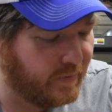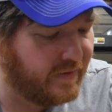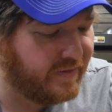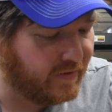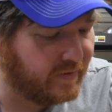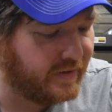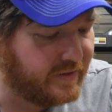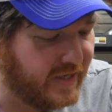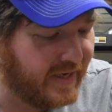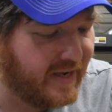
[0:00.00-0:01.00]
we thoroughly
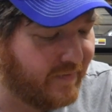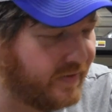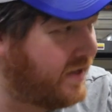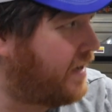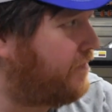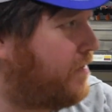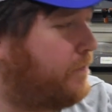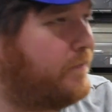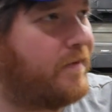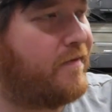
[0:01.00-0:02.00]
check everything
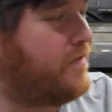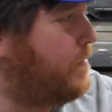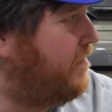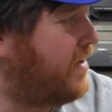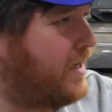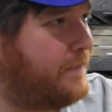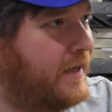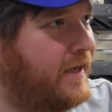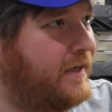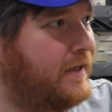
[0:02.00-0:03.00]
from the very
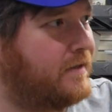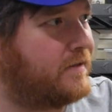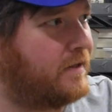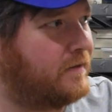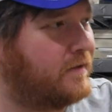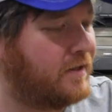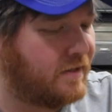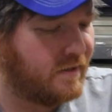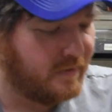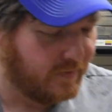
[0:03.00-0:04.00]
beginning. So
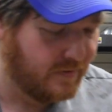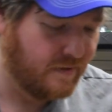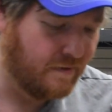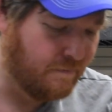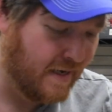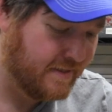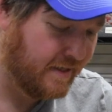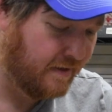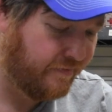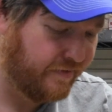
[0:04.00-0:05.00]

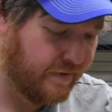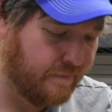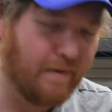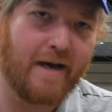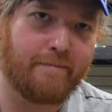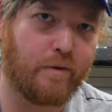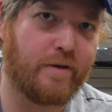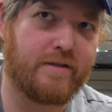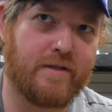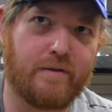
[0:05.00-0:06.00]
myself and my
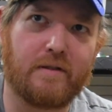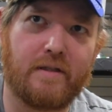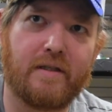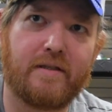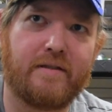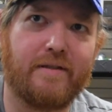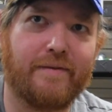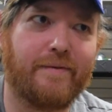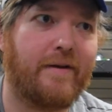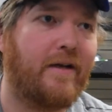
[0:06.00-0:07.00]
employees know to look
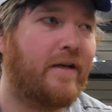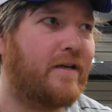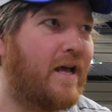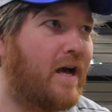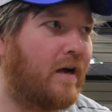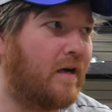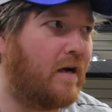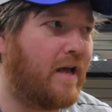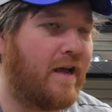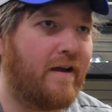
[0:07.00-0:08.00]
to
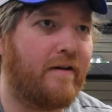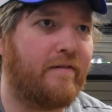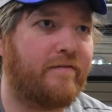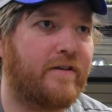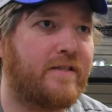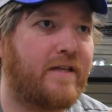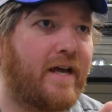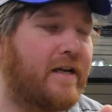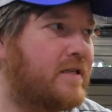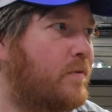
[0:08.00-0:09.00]
every
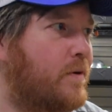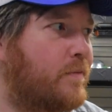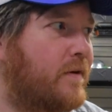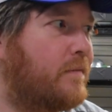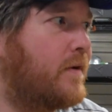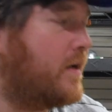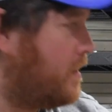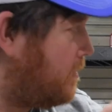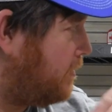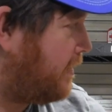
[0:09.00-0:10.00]
stage when we're
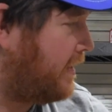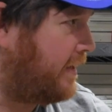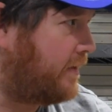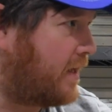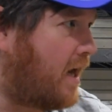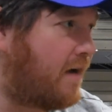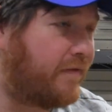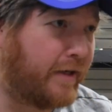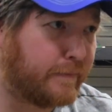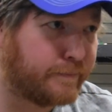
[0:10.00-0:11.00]
looking at the
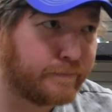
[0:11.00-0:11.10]
coffee.